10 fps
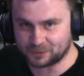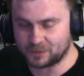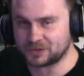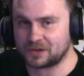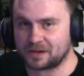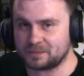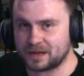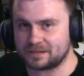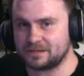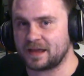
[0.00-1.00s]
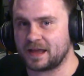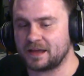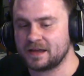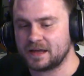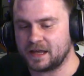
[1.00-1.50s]
what we're talking about
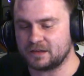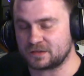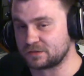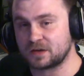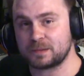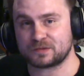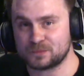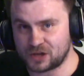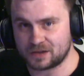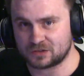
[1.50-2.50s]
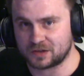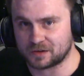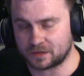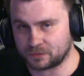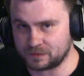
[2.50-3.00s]
today is there's going to be some changes here
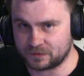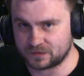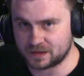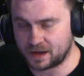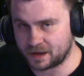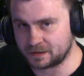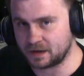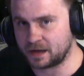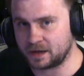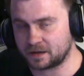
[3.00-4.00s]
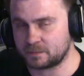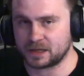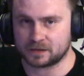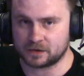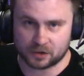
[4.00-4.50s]
in the 359
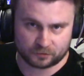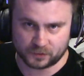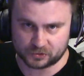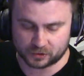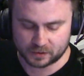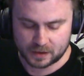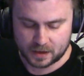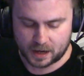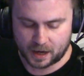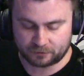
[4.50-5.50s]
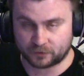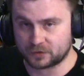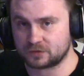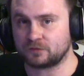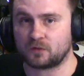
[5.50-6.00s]
coming in the near future.
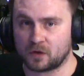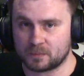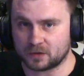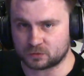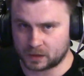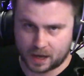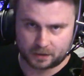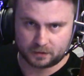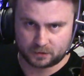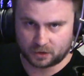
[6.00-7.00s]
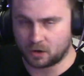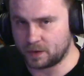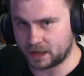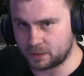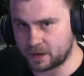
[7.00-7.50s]
First and foremost, we're not
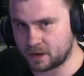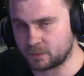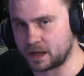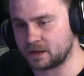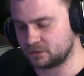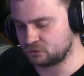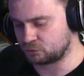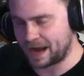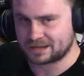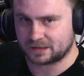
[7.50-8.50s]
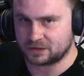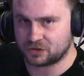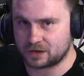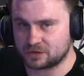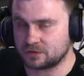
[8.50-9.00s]
going anywhere and we're not drastically
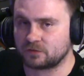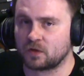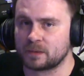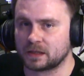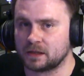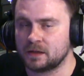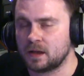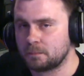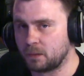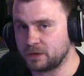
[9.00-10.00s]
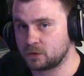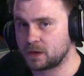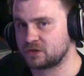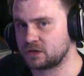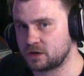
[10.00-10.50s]
changing the formula, but we do
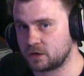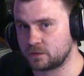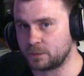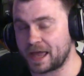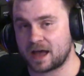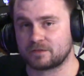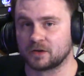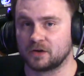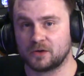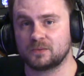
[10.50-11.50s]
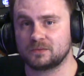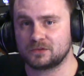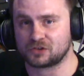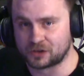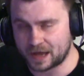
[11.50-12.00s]
want you to know that we have our
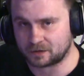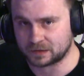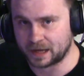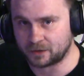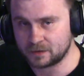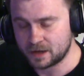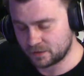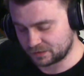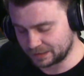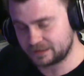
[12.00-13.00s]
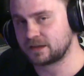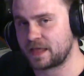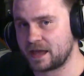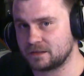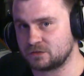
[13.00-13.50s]
own channel now. There's a link to
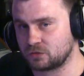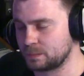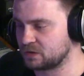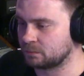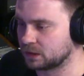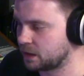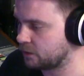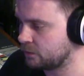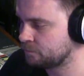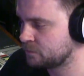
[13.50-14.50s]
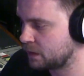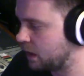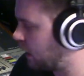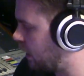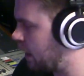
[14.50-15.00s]
that in the description below.
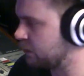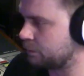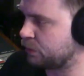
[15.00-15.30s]
I'm going to